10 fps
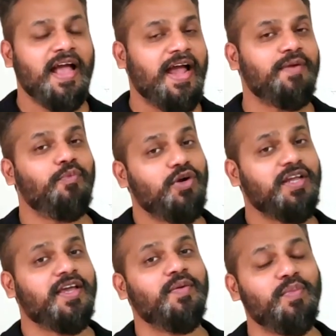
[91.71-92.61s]
and
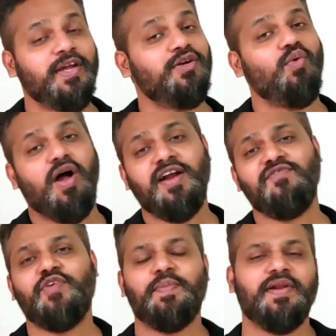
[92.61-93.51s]
putting him into
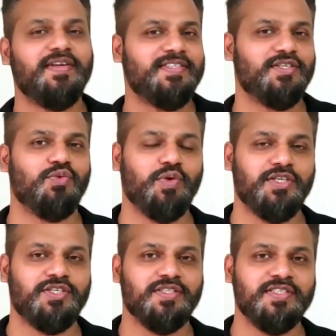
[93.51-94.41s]
unfamiliar
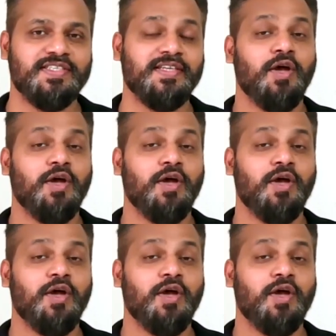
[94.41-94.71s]
situations